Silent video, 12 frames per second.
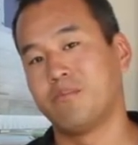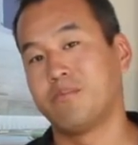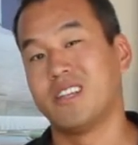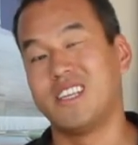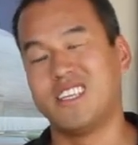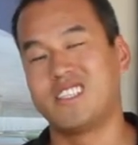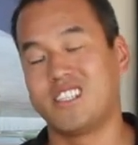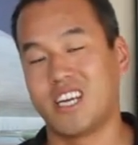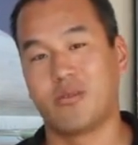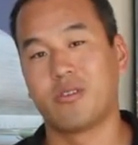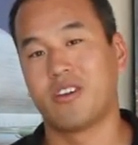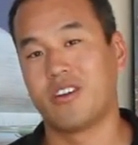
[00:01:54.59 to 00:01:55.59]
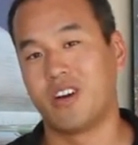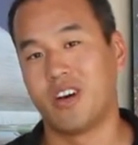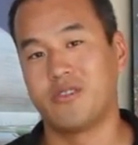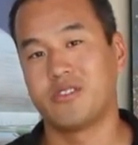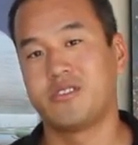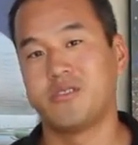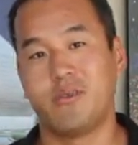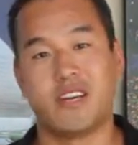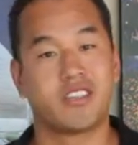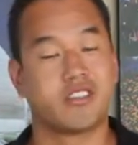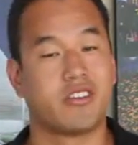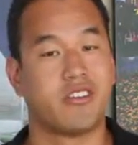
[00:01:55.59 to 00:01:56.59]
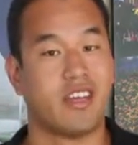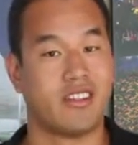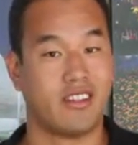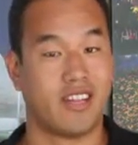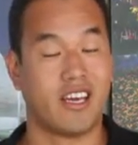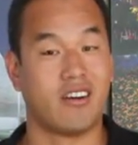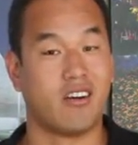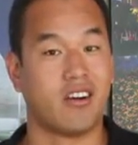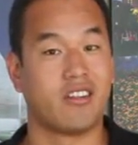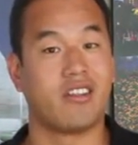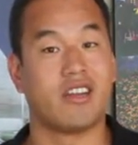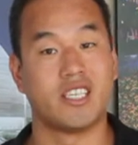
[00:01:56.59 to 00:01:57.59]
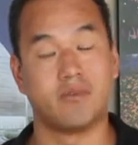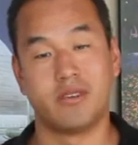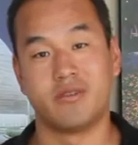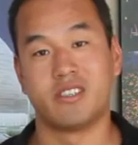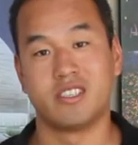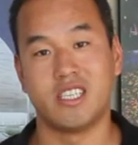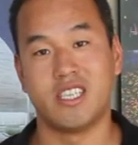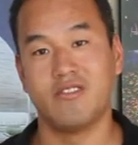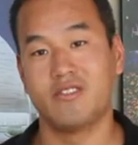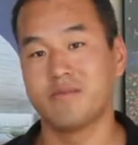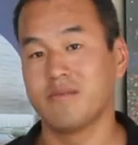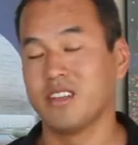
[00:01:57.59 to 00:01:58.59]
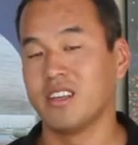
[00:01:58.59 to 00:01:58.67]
please check with our office to make sure that that auth has been received,